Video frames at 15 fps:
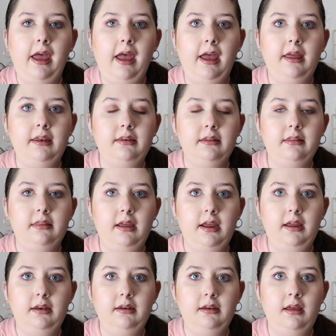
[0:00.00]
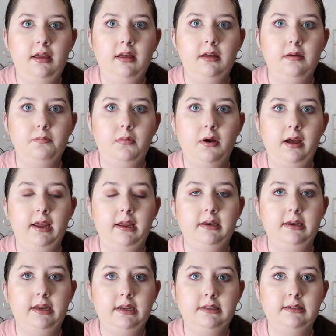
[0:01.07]
And then my
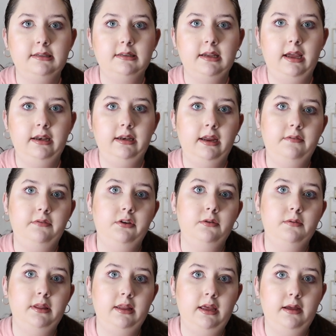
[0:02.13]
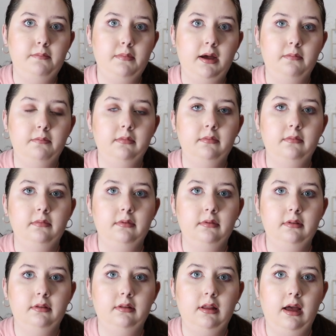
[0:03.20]
niece and nephew and their mum
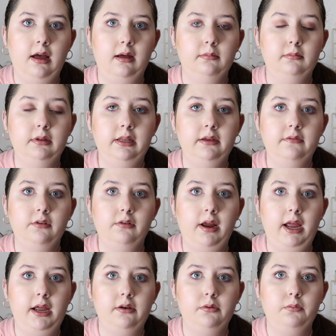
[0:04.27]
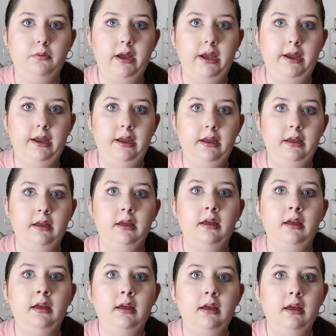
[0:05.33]
live around where
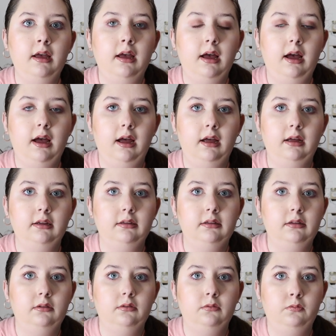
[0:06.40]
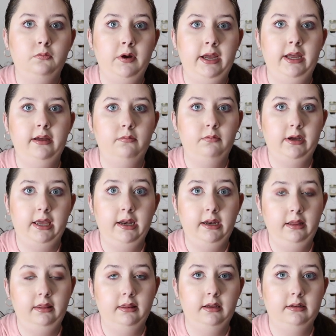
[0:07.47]
we're
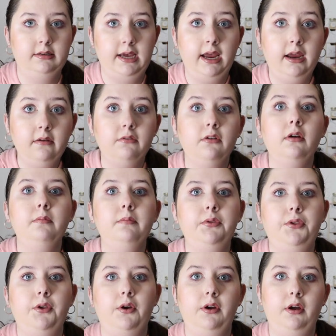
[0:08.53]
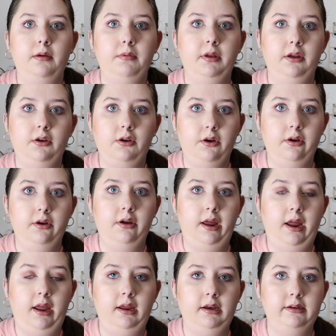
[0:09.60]
getting the tank from. So I'm gonna go
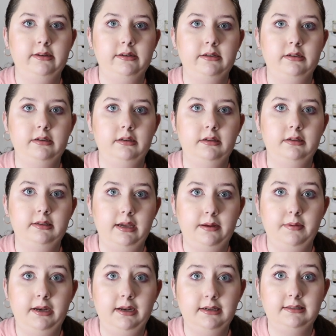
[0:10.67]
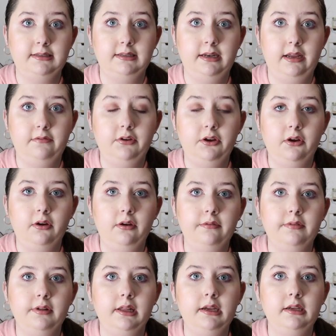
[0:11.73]
and see my niece and nephew
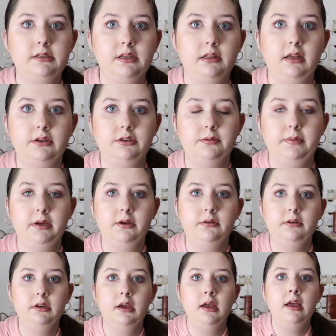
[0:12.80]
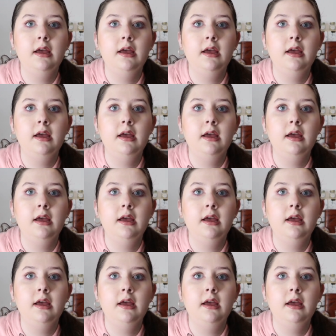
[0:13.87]
hopefully, so that should be good.